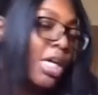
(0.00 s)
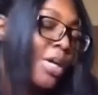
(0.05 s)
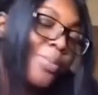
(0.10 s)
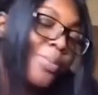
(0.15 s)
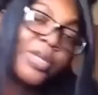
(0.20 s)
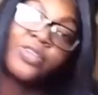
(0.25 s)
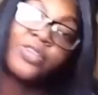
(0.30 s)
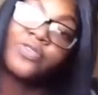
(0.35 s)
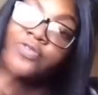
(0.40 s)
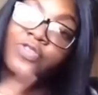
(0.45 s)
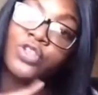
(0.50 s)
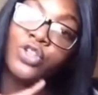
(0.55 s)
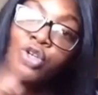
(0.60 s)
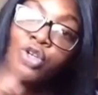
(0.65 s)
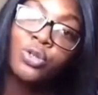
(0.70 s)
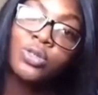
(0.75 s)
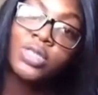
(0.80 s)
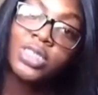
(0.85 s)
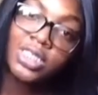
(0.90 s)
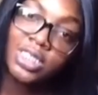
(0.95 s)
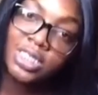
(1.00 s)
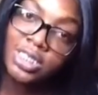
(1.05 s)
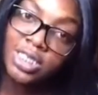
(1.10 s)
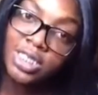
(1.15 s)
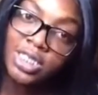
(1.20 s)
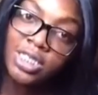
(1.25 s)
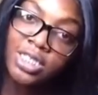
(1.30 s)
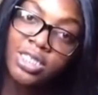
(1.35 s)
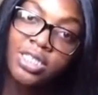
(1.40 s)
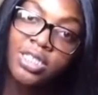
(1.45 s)
But if you don't see the link
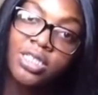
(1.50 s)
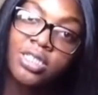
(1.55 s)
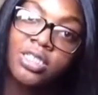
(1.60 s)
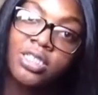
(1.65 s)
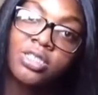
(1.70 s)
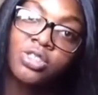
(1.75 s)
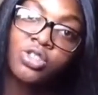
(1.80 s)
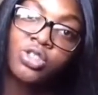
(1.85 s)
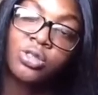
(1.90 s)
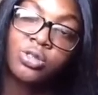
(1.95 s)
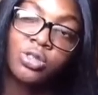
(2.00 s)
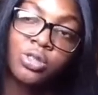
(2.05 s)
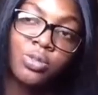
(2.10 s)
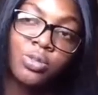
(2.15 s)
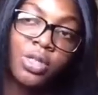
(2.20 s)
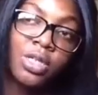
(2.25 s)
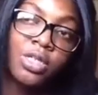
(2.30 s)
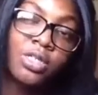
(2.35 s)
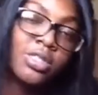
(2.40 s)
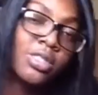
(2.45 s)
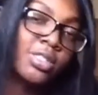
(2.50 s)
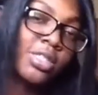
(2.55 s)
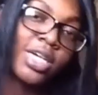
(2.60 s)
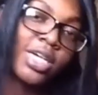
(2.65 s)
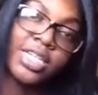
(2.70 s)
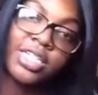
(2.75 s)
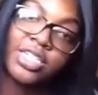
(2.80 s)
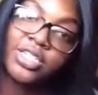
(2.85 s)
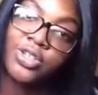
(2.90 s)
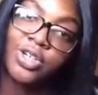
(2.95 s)
in the description box,
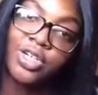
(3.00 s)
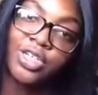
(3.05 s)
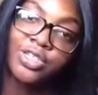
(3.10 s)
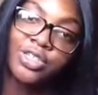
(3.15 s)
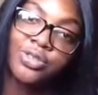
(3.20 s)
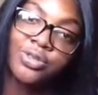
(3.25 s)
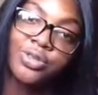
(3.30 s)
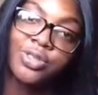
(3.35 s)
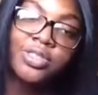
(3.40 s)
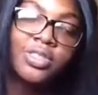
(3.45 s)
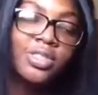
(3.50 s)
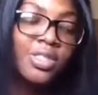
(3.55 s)
I didn't know how to do it.